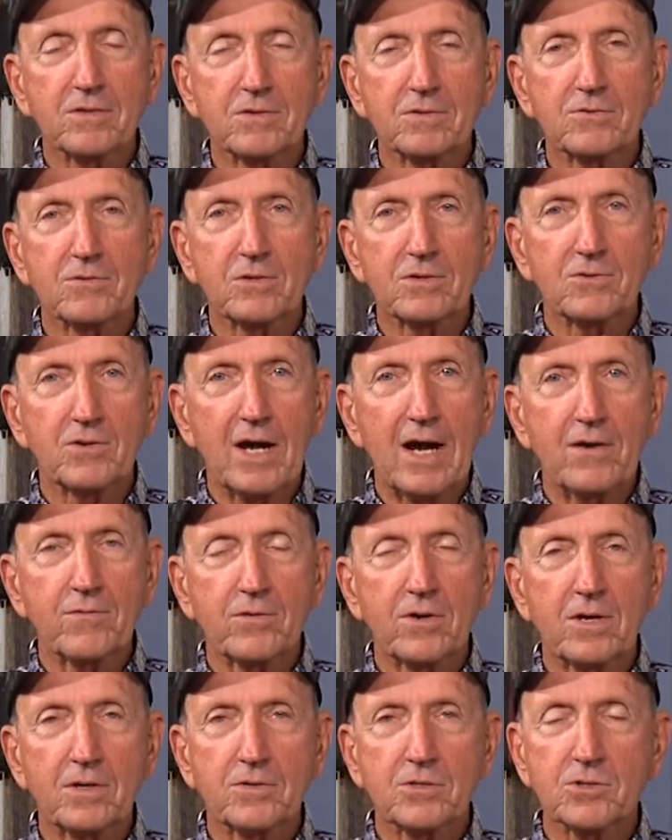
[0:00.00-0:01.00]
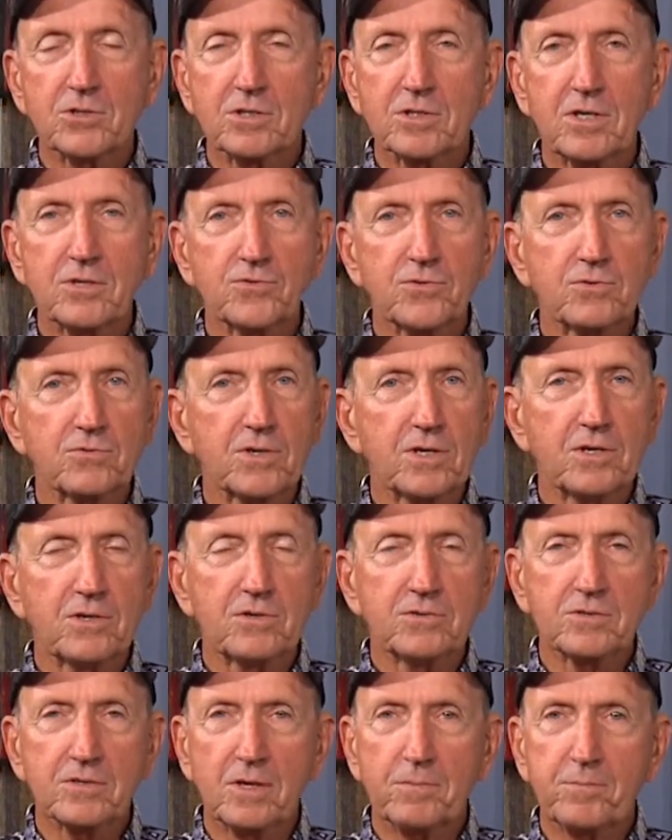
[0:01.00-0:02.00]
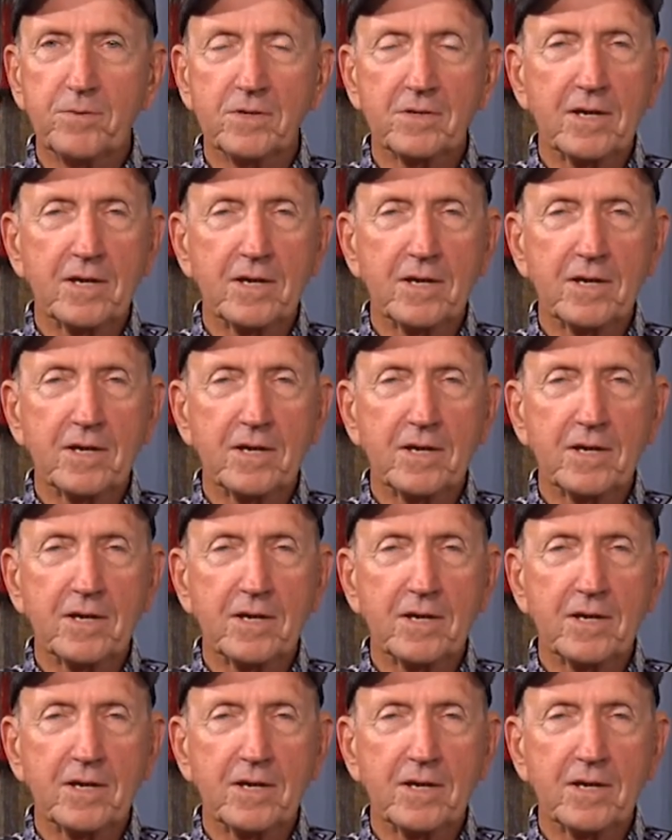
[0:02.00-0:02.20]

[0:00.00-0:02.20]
and drive around these country roads up